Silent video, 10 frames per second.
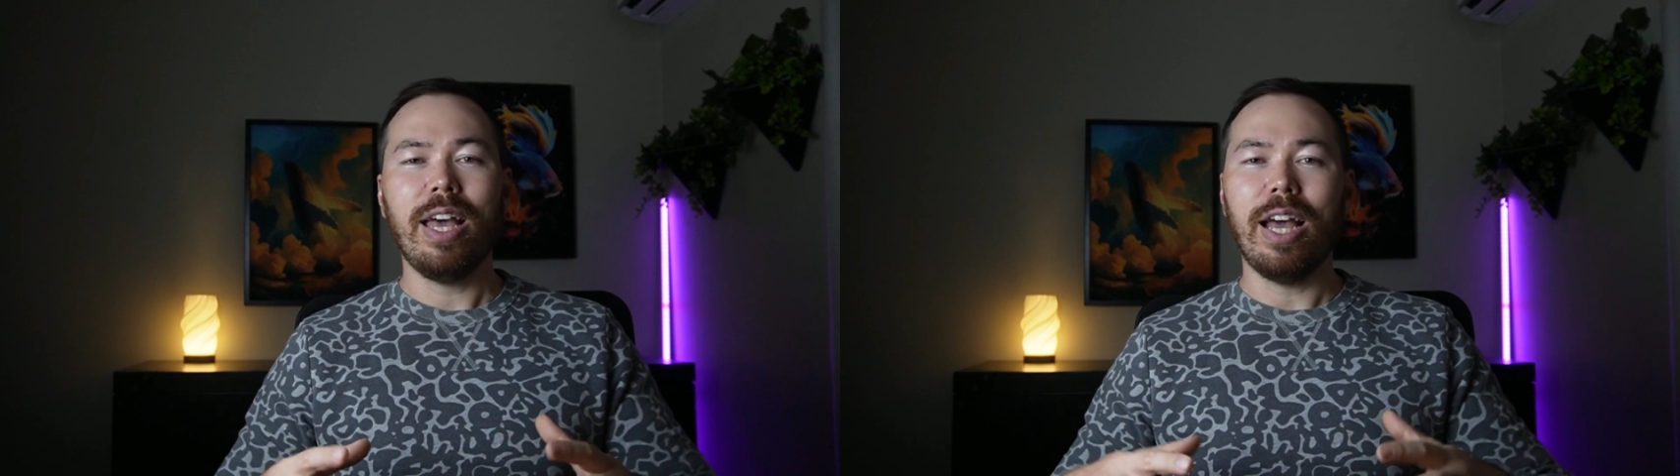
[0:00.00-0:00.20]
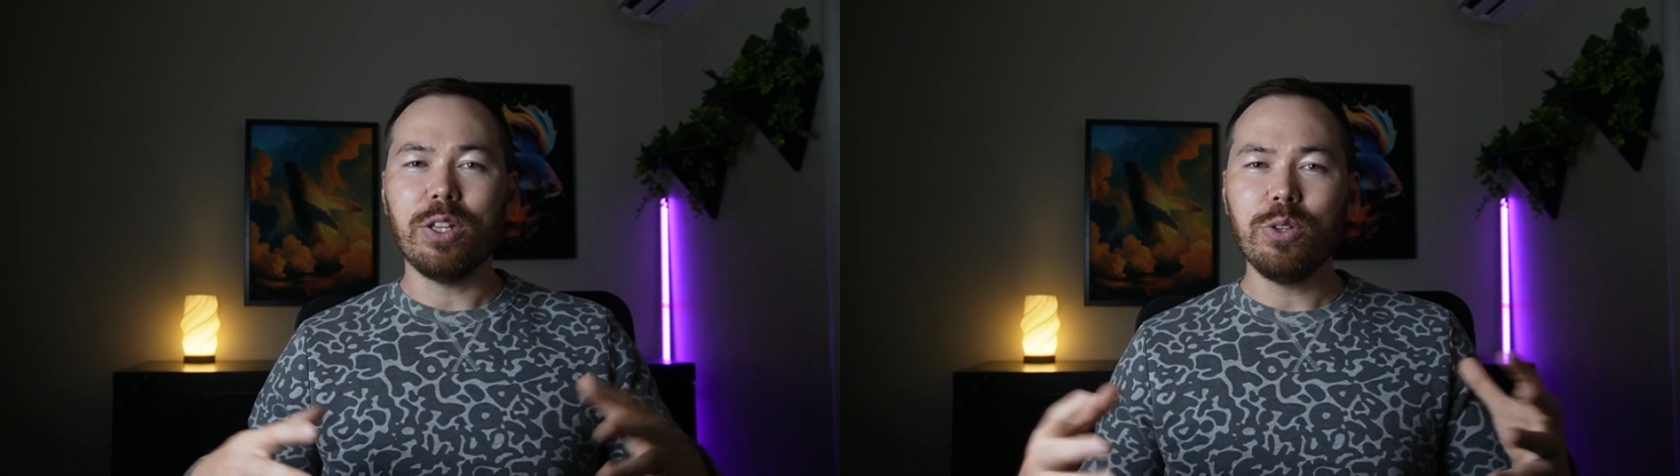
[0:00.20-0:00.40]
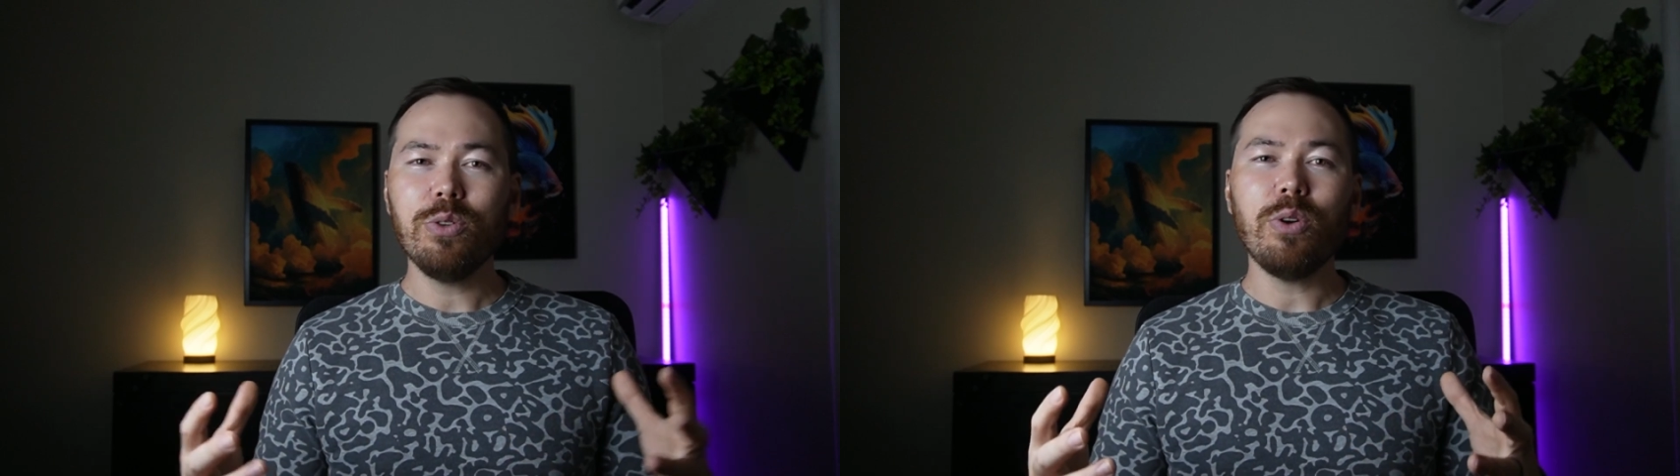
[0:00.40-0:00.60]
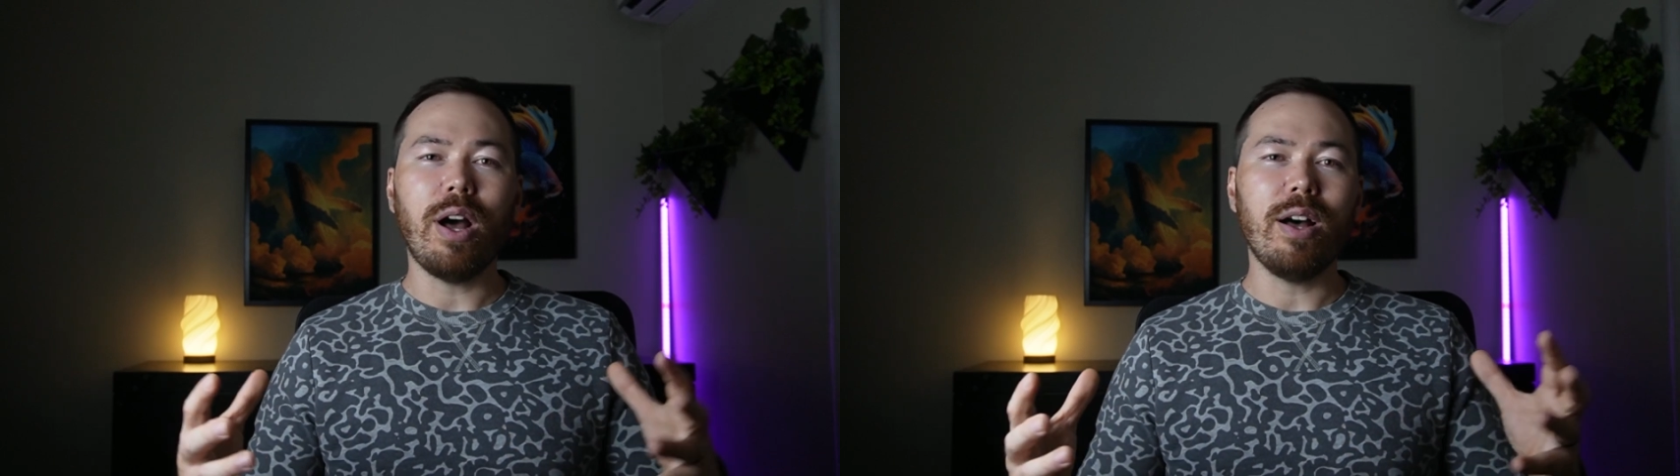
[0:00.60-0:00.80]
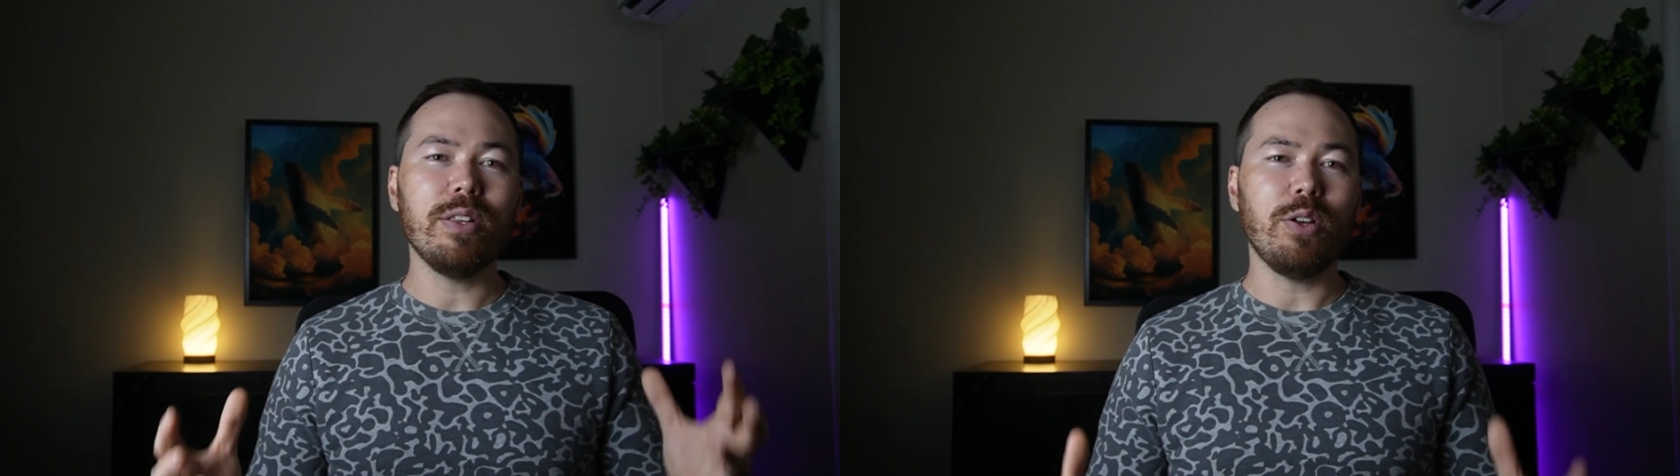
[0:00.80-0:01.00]
and you
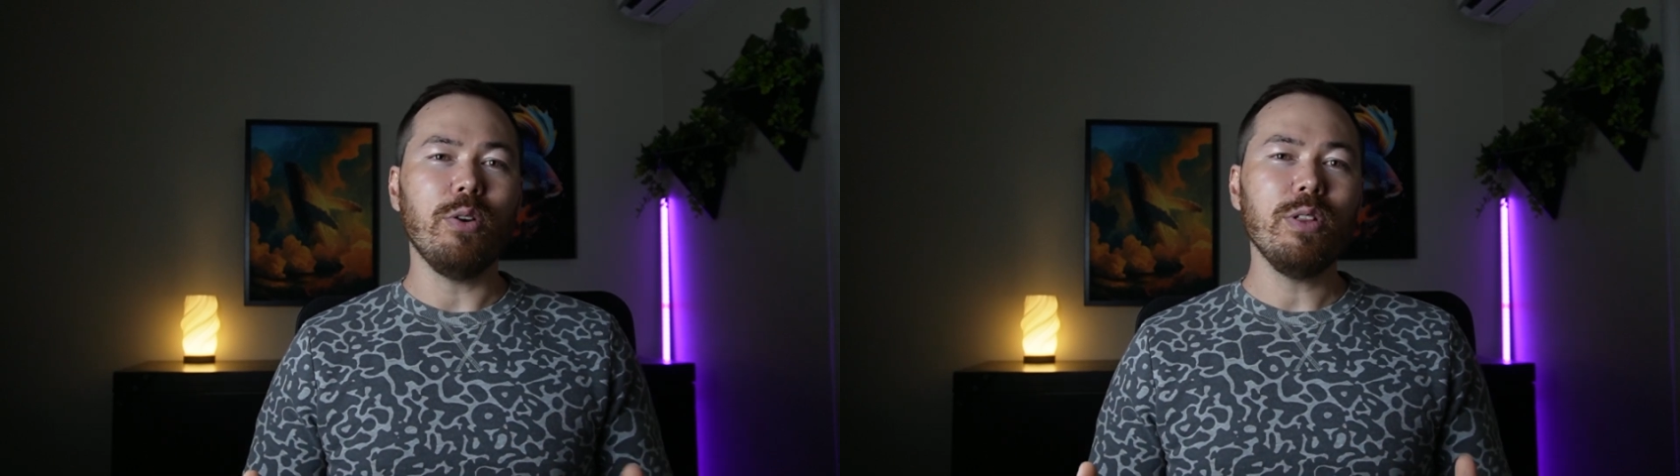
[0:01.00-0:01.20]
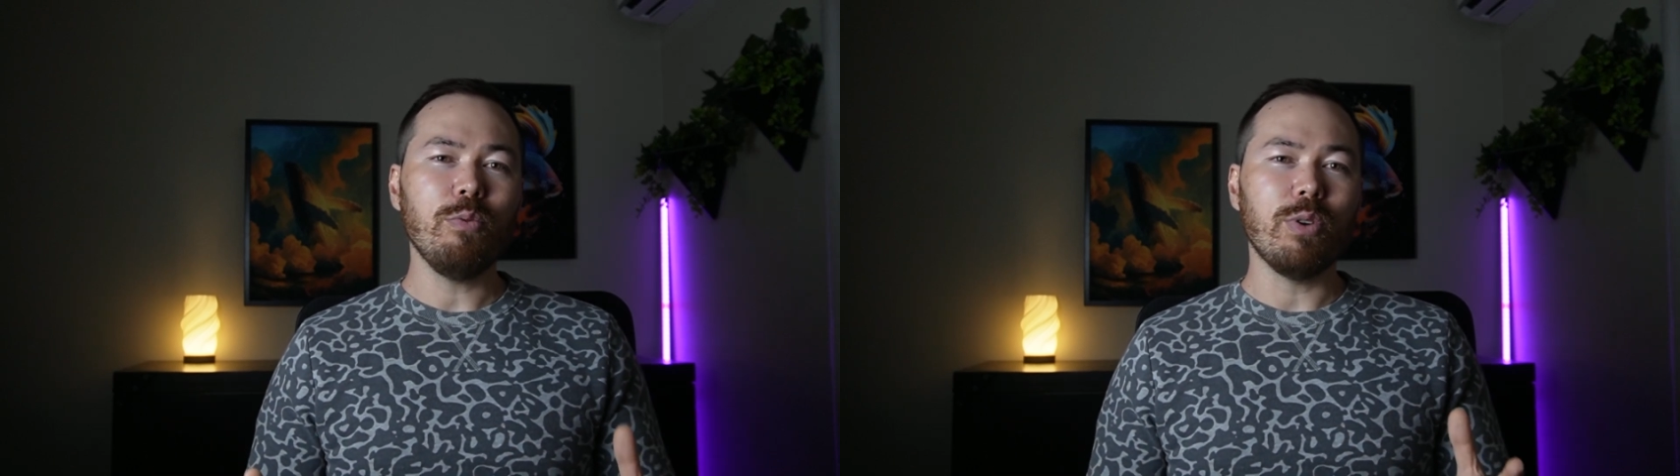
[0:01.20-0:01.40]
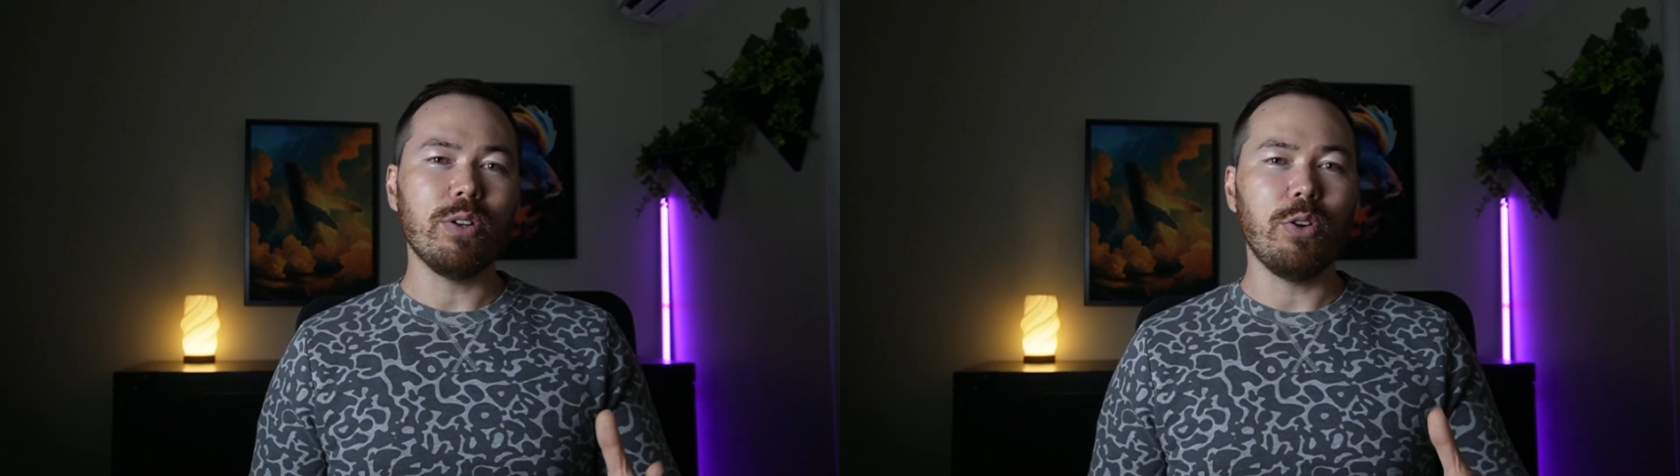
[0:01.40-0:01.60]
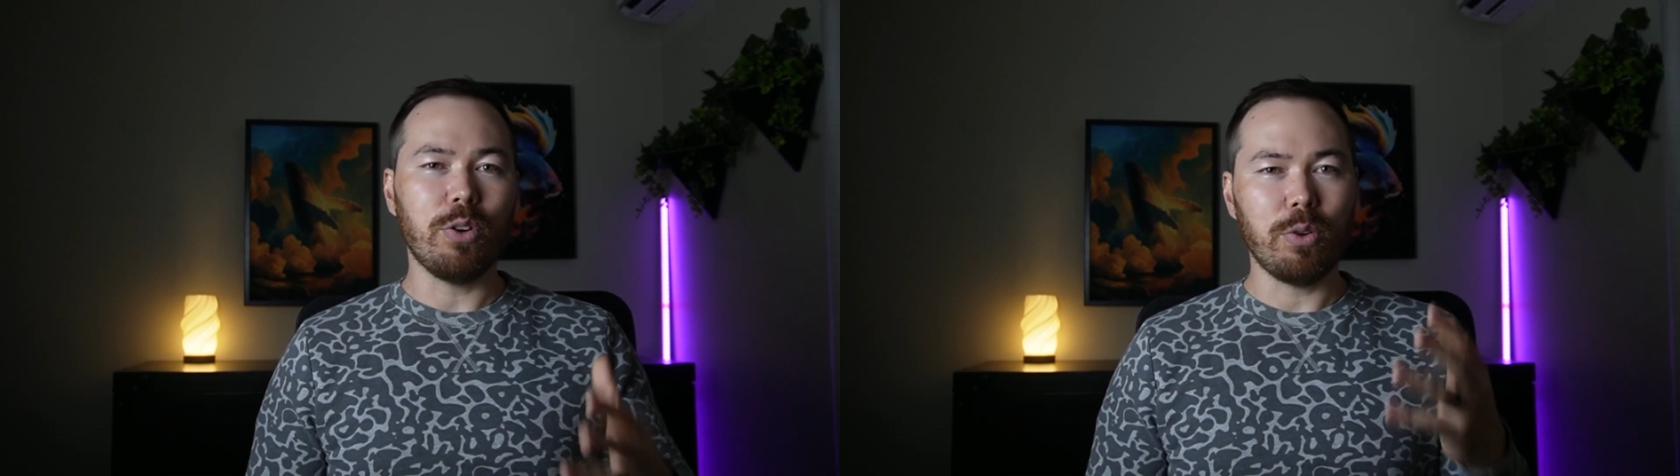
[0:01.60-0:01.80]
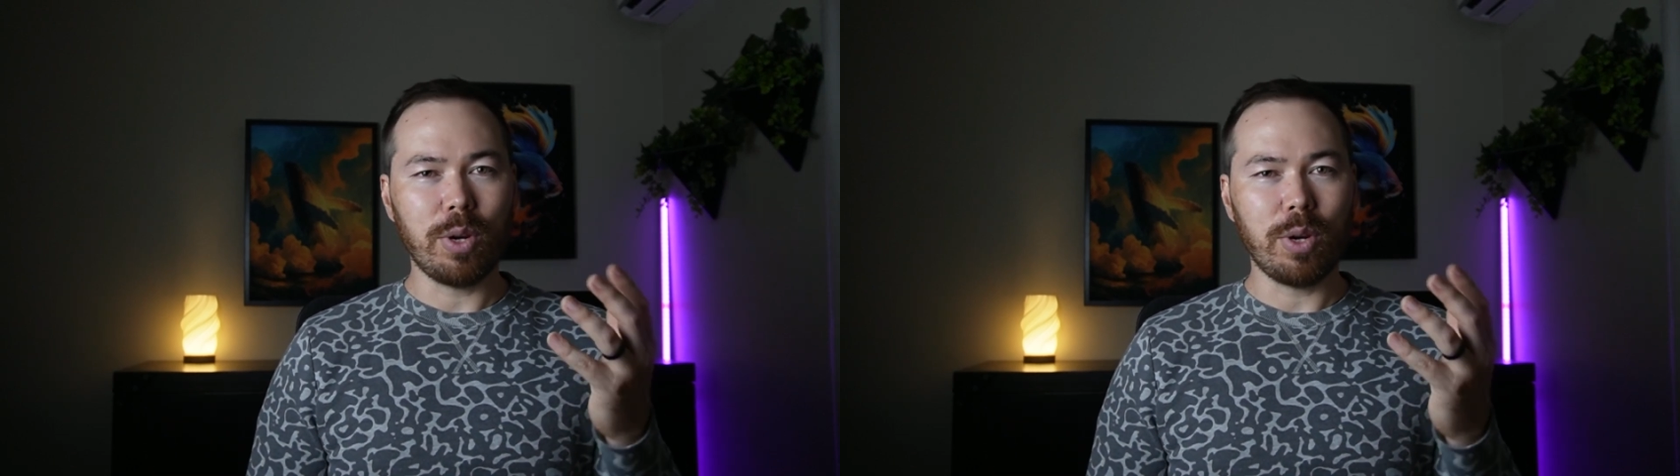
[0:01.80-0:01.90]
are the only one who can